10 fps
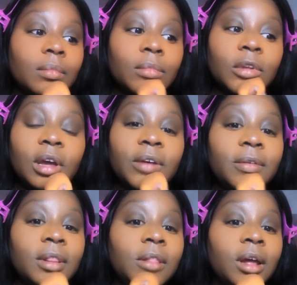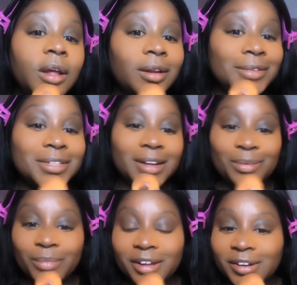I have a lot of setting
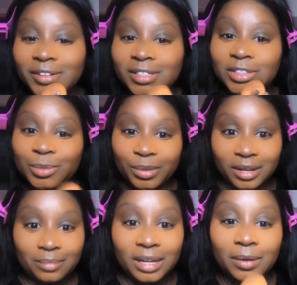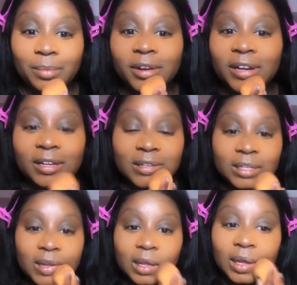powders just being a makeup artist.
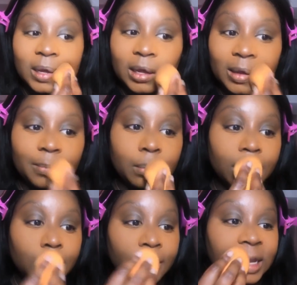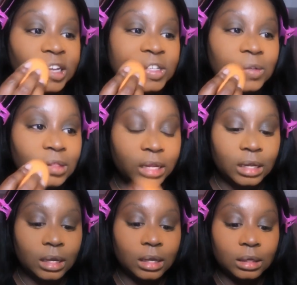I do like
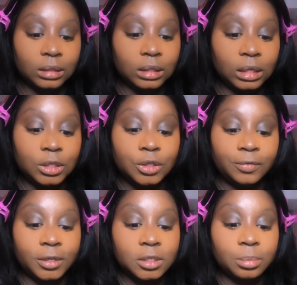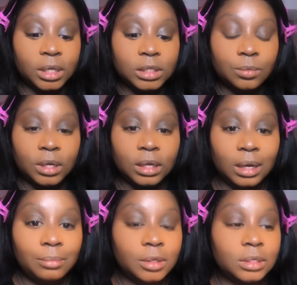the Juvia's Place one that I'm
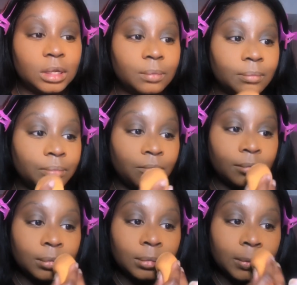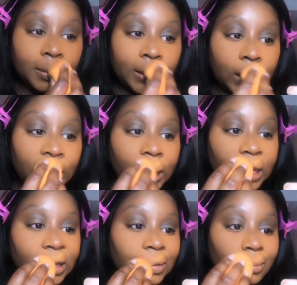using,
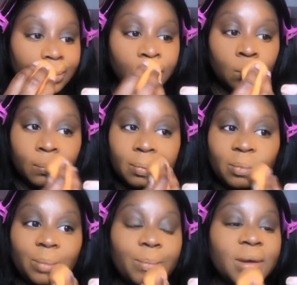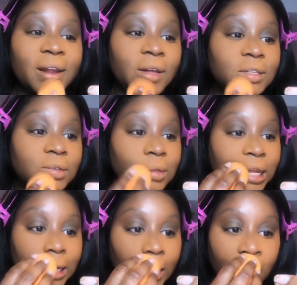but I also
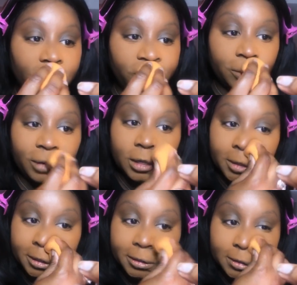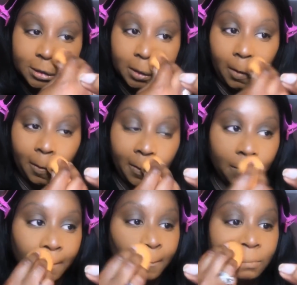like a few others, so
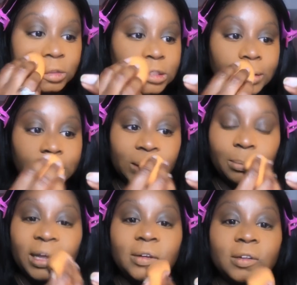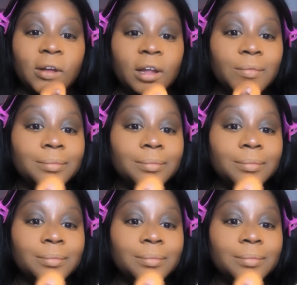it just really depends on